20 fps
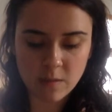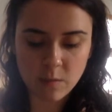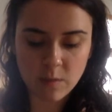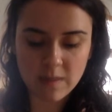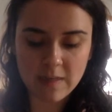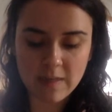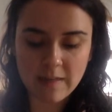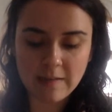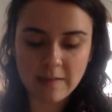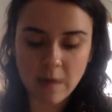were
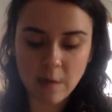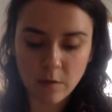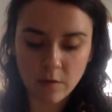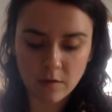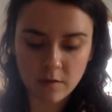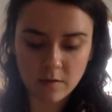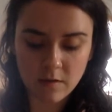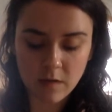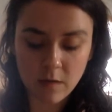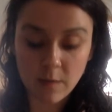getting
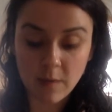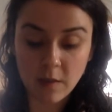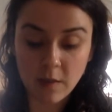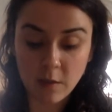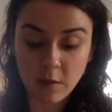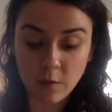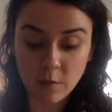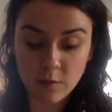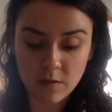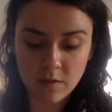louder, coming
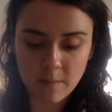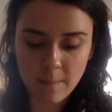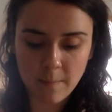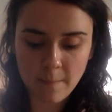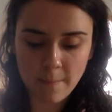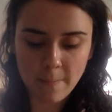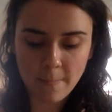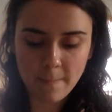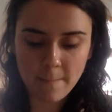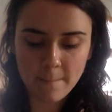closer.
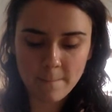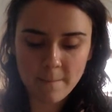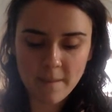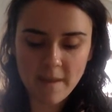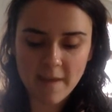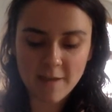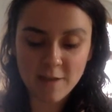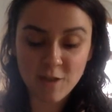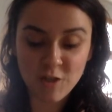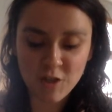
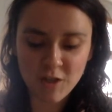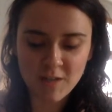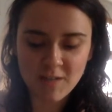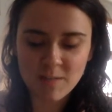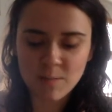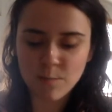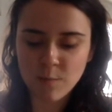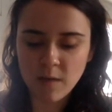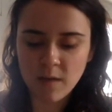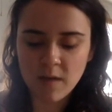I had
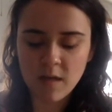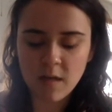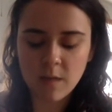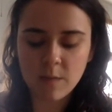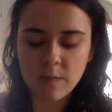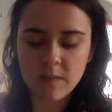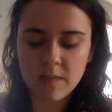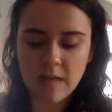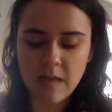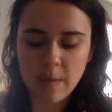just buttoned up
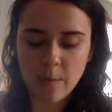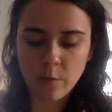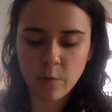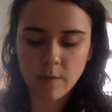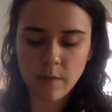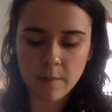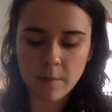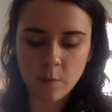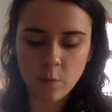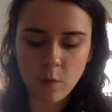the top when
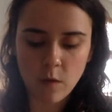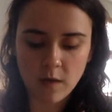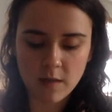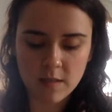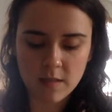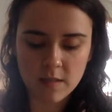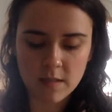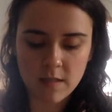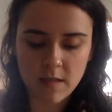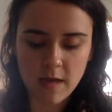Mama walked
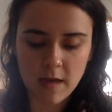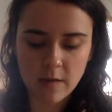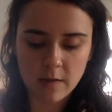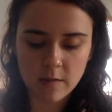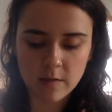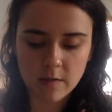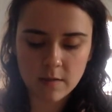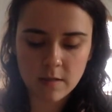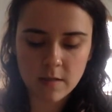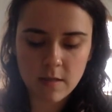into the
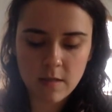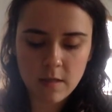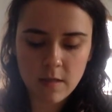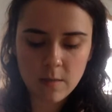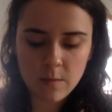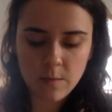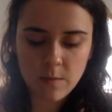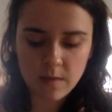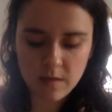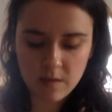house,
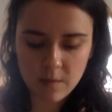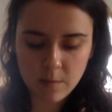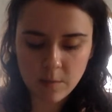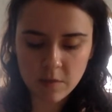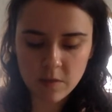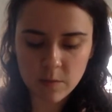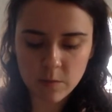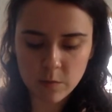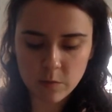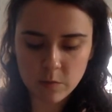picked up her
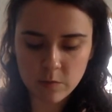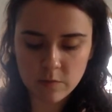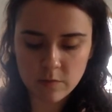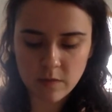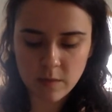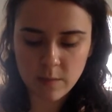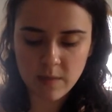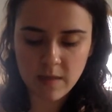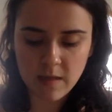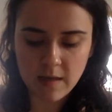spoon,
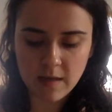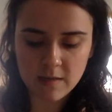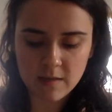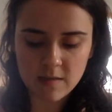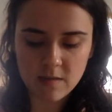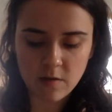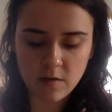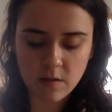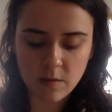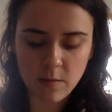and began
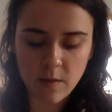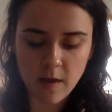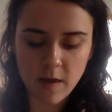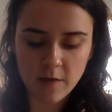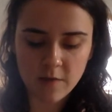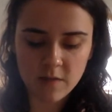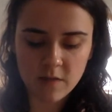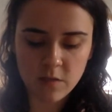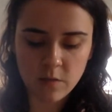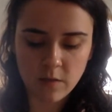stirring the
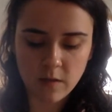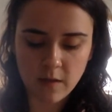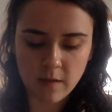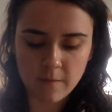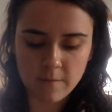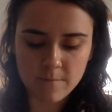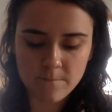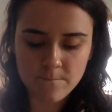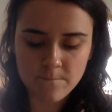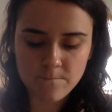pot of stew
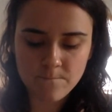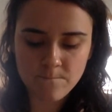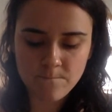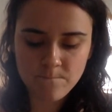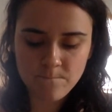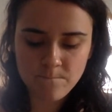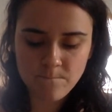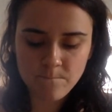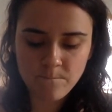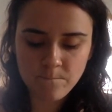again.
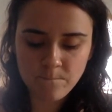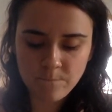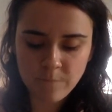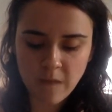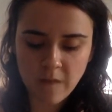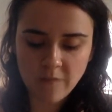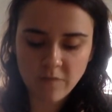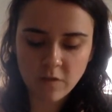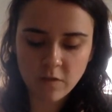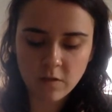
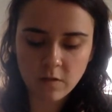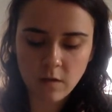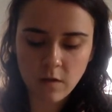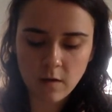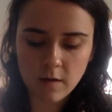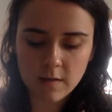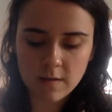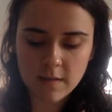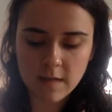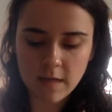After a
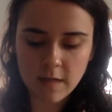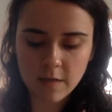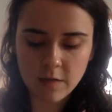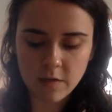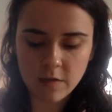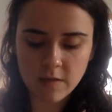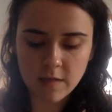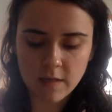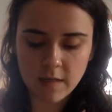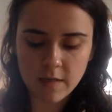long sigh,
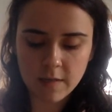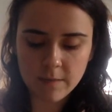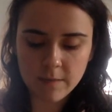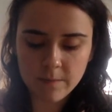she said,